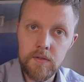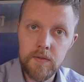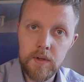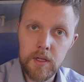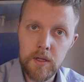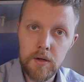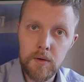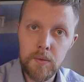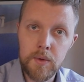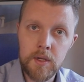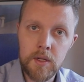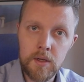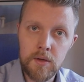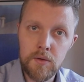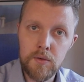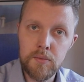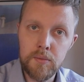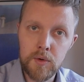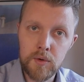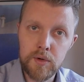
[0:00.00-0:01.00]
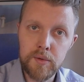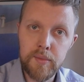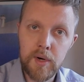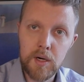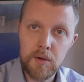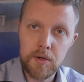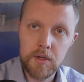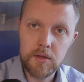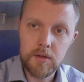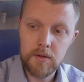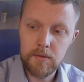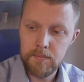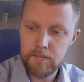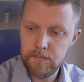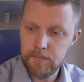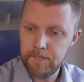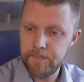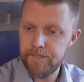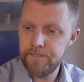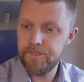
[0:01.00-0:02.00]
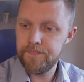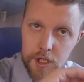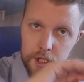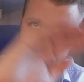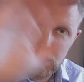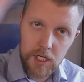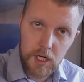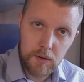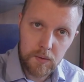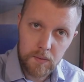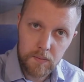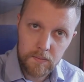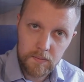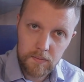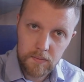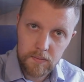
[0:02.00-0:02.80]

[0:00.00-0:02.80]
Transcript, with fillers: video when I know more about it. Ciao!